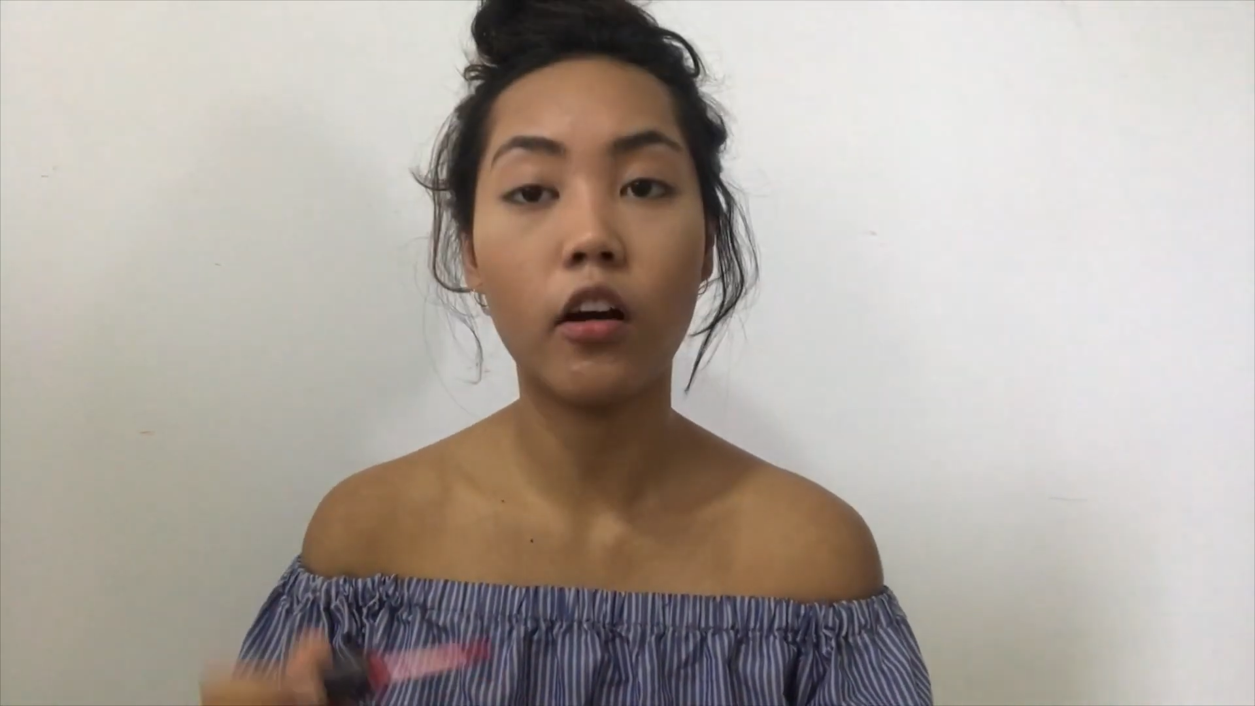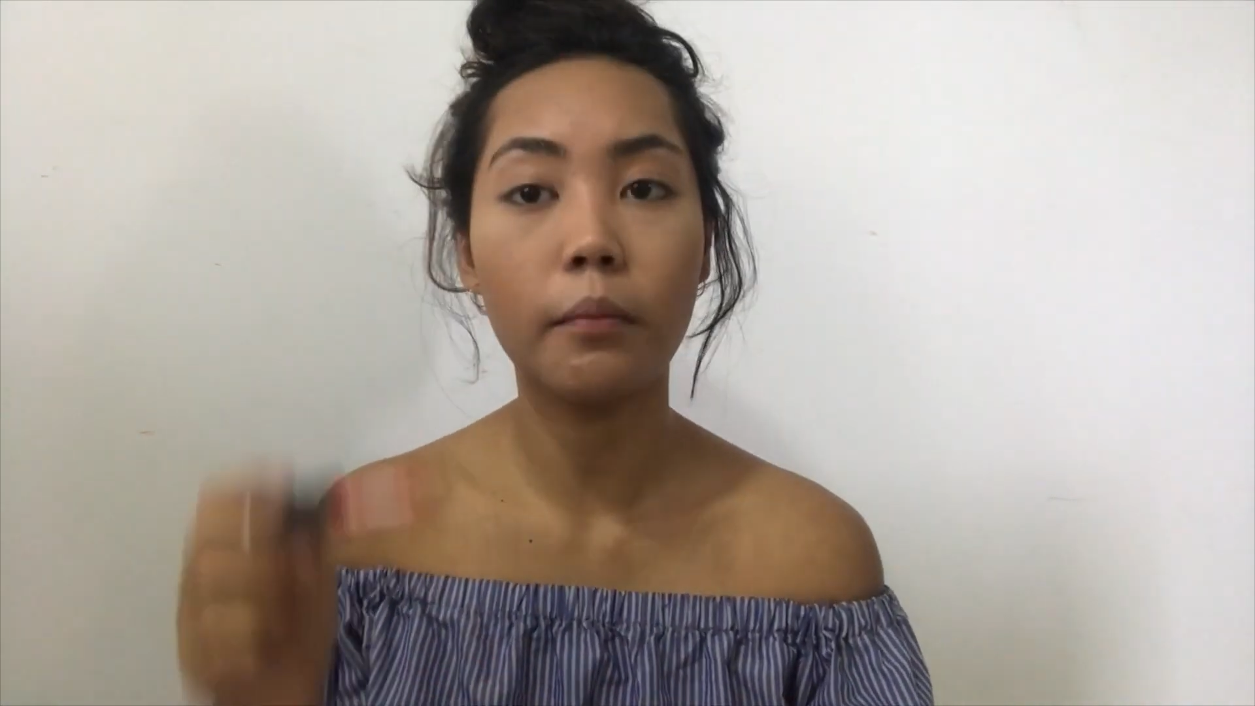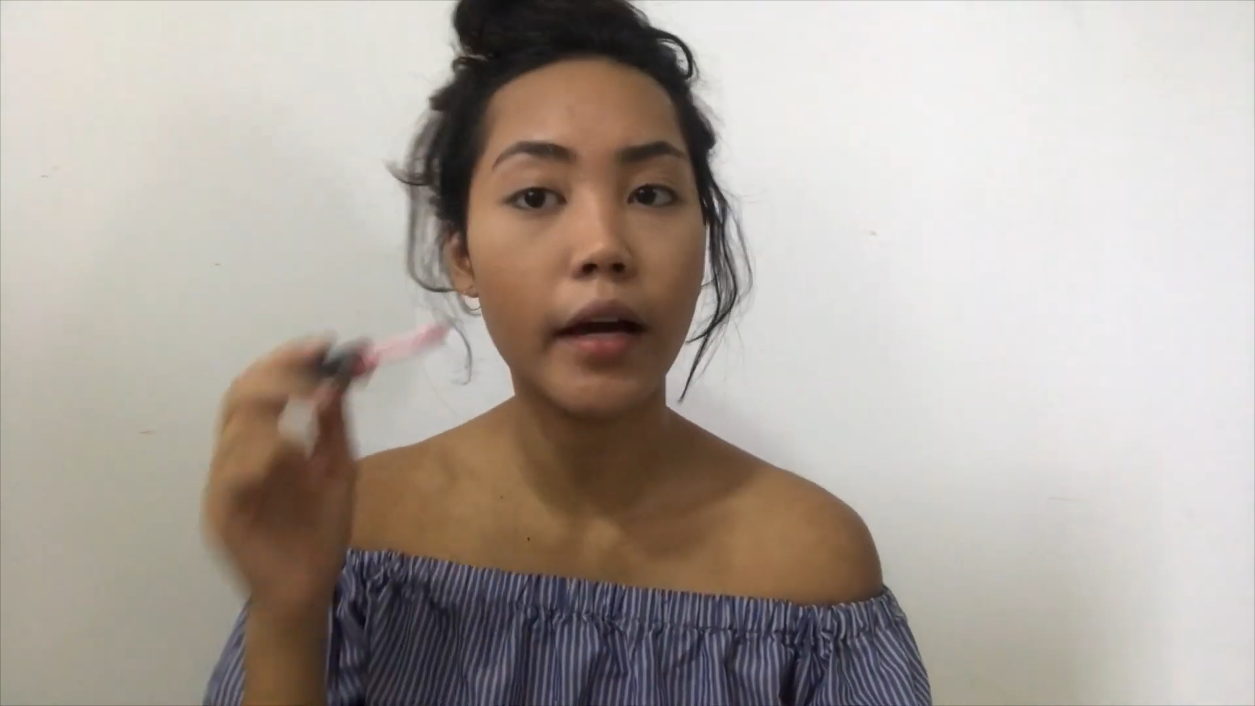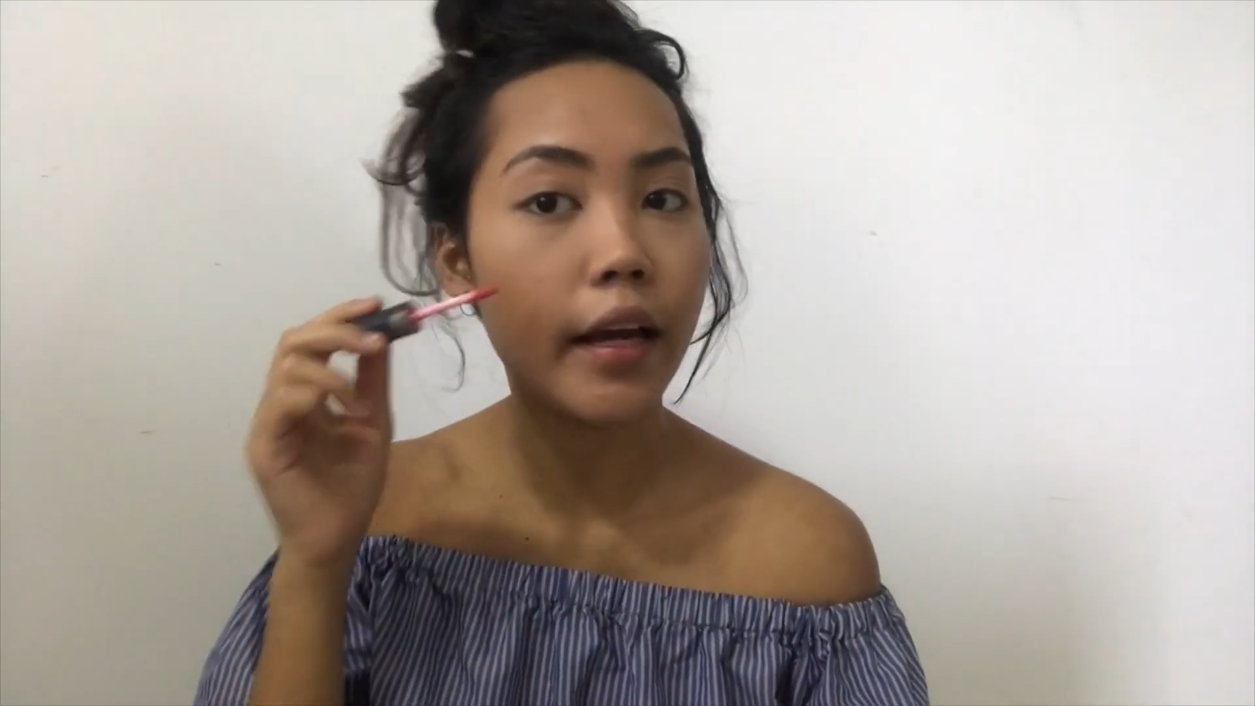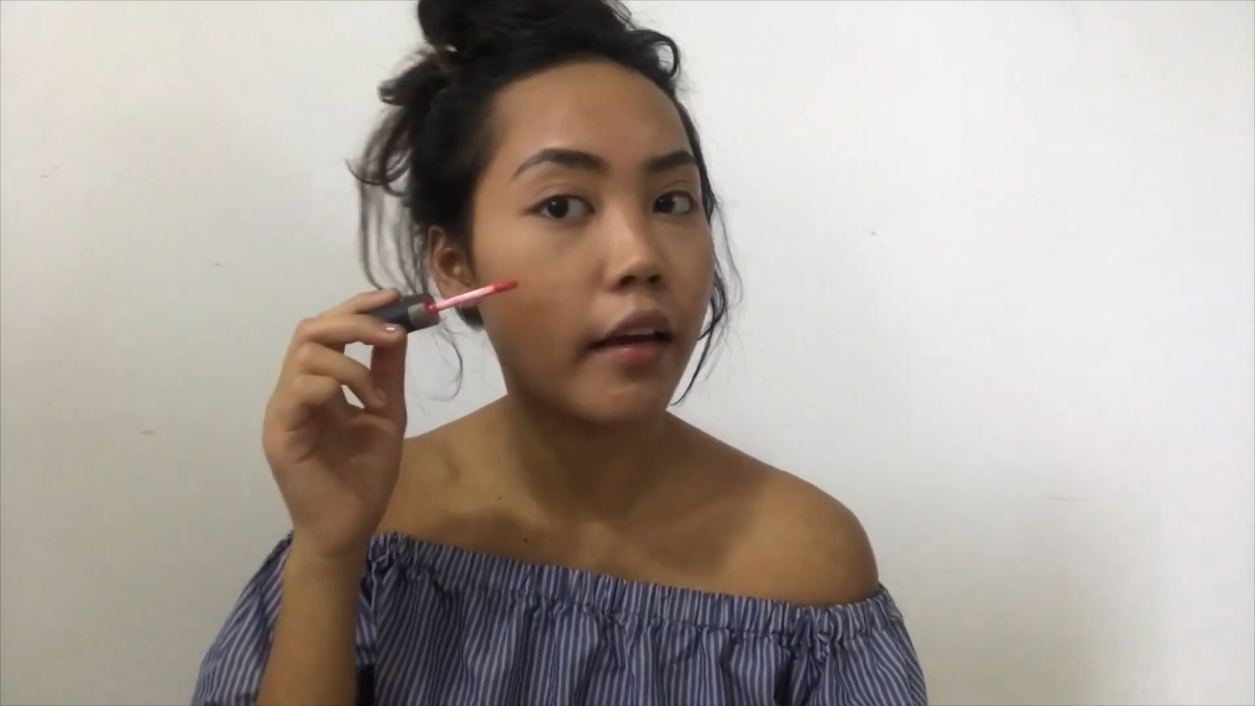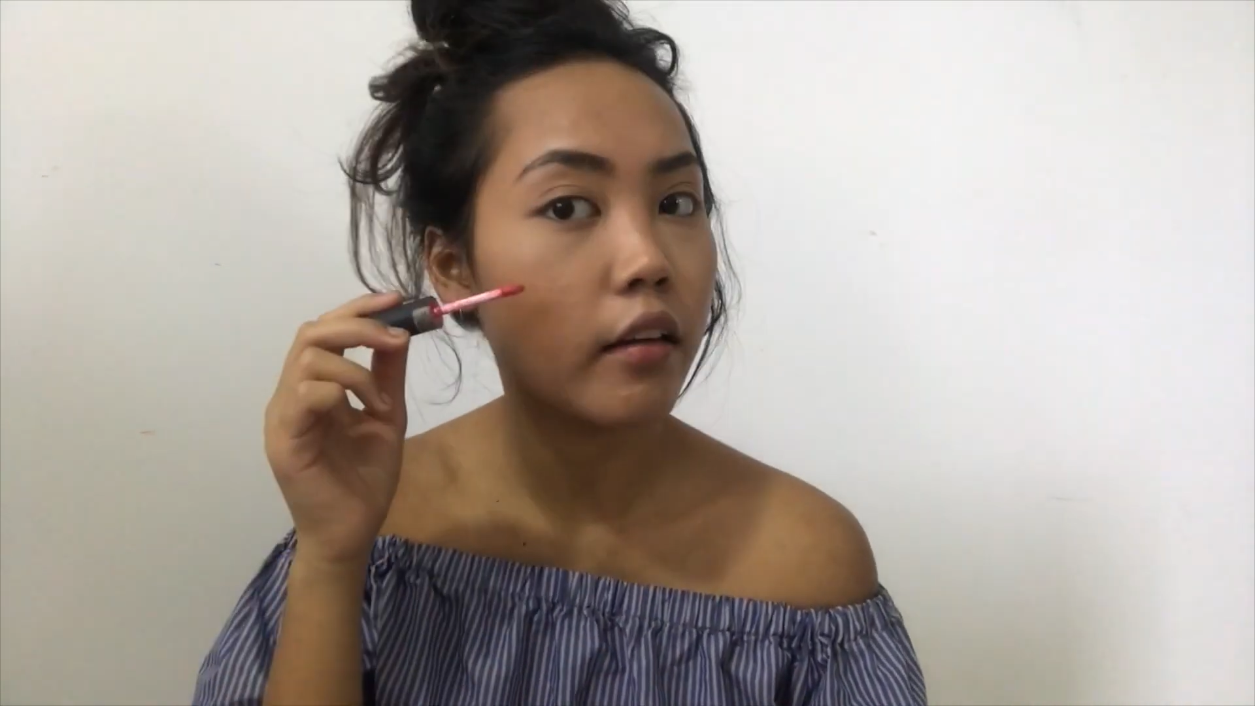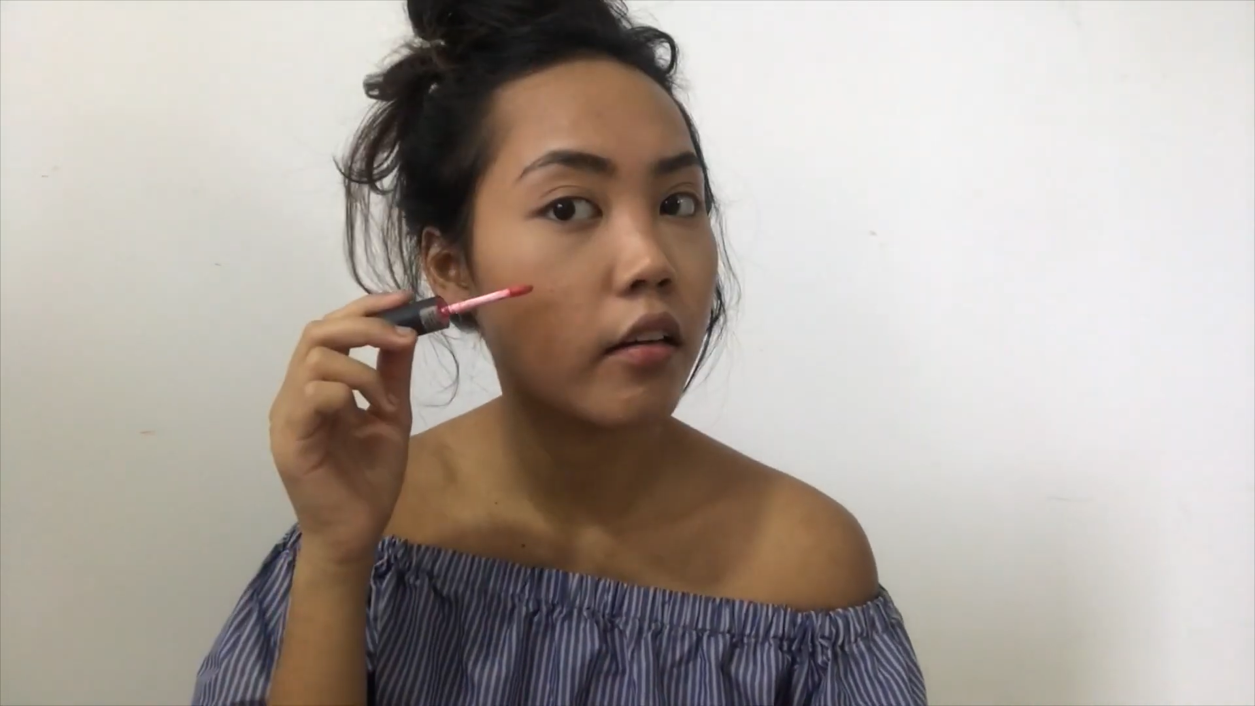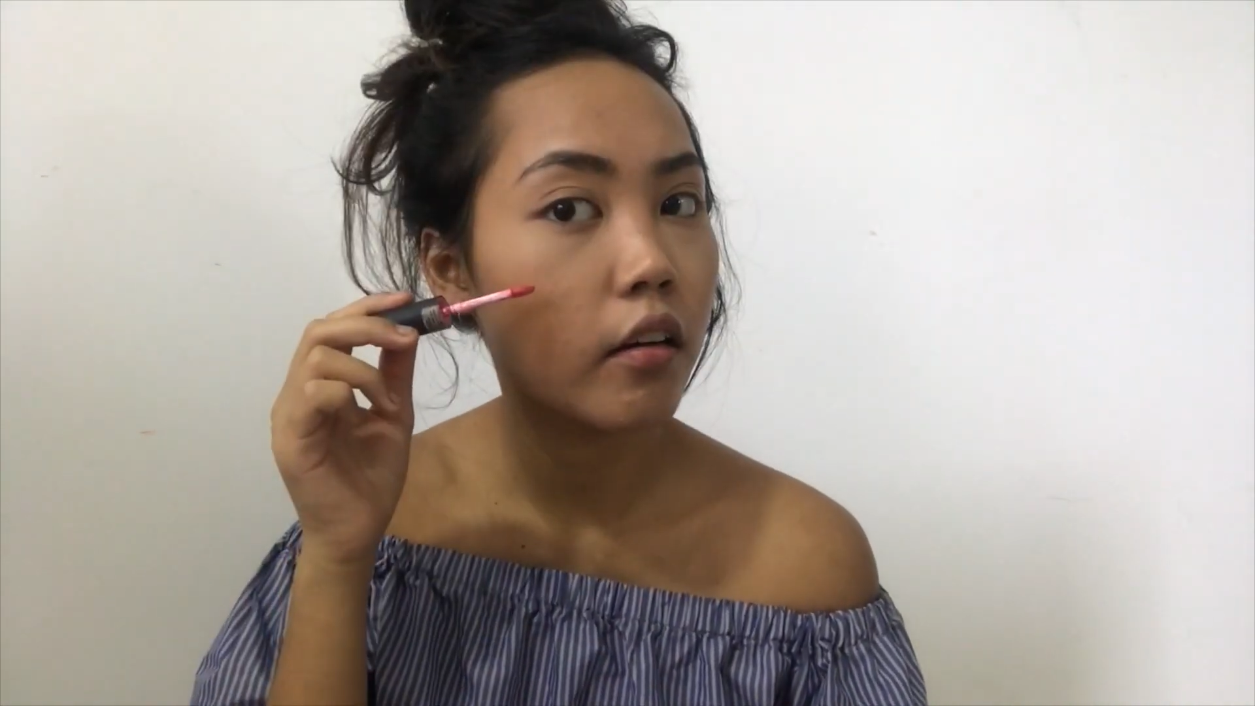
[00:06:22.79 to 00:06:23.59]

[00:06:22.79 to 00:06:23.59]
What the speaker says: on my